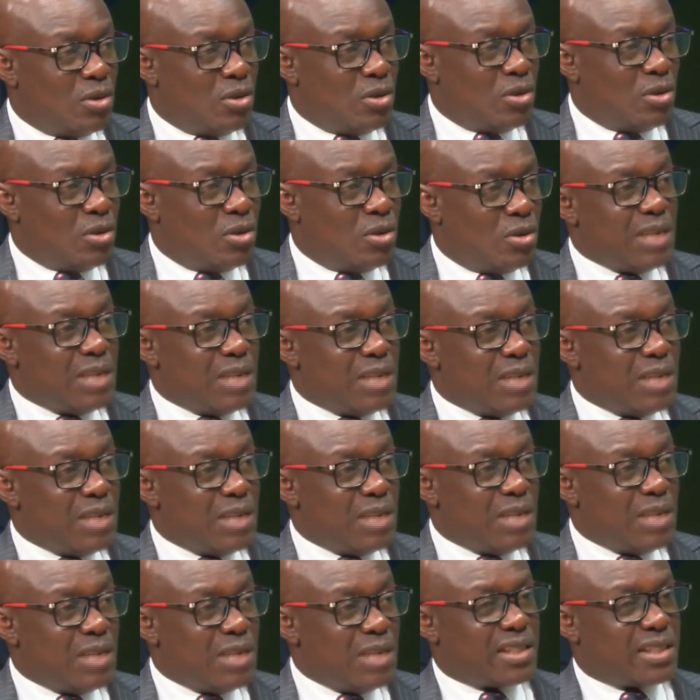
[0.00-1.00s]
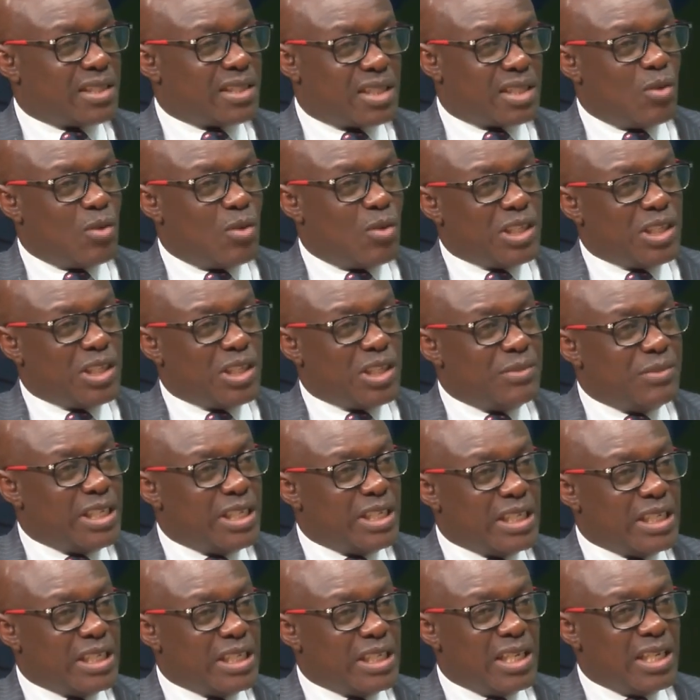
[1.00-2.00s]
days they binum suggest say we made
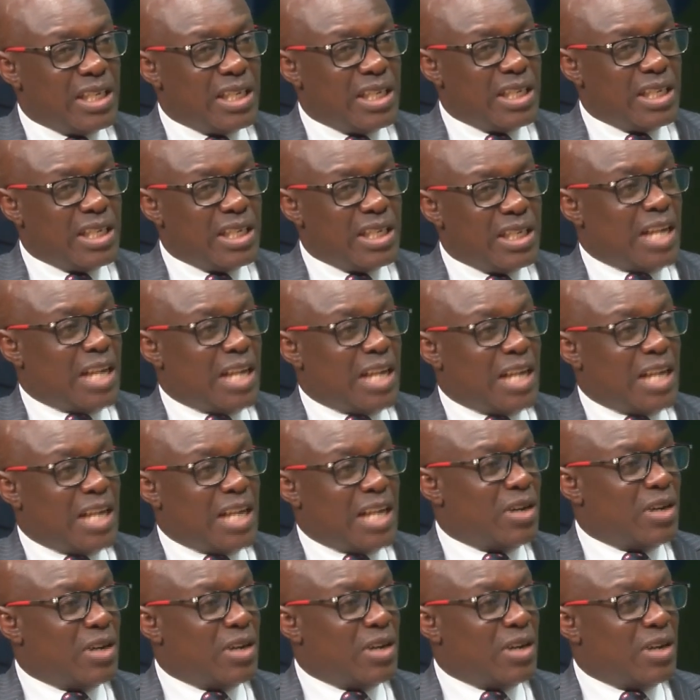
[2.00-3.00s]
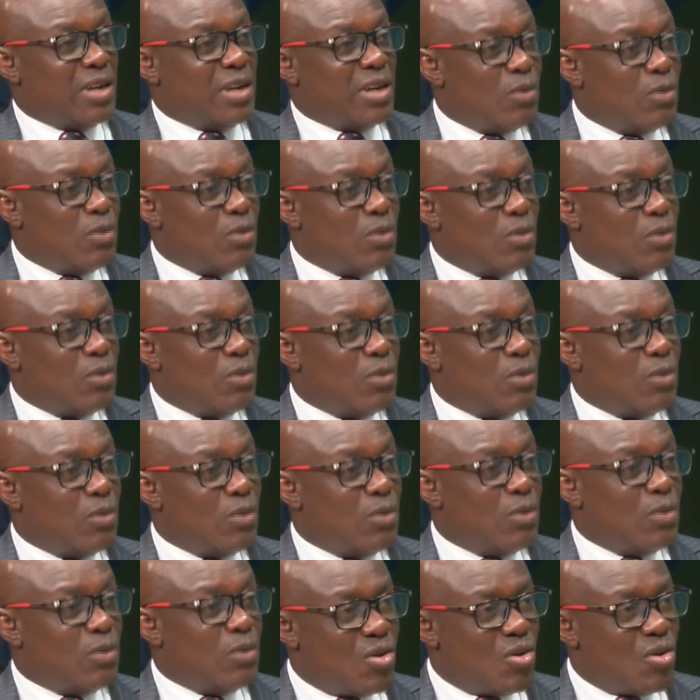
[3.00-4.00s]
the rice porridge a hunsu
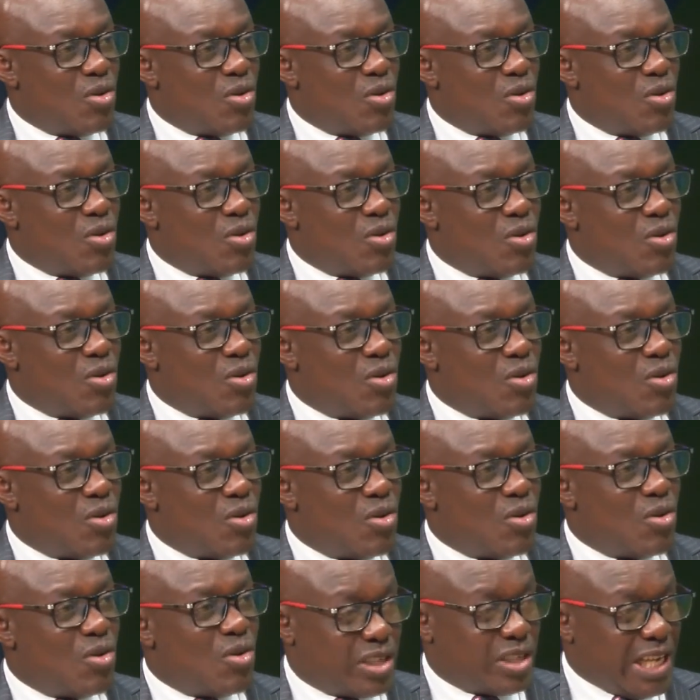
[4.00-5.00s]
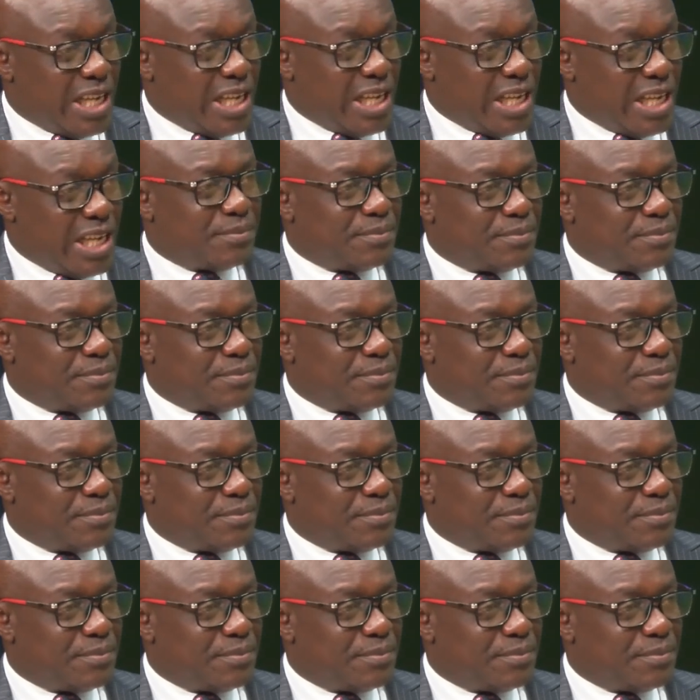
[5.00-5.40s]
or moya and also so yes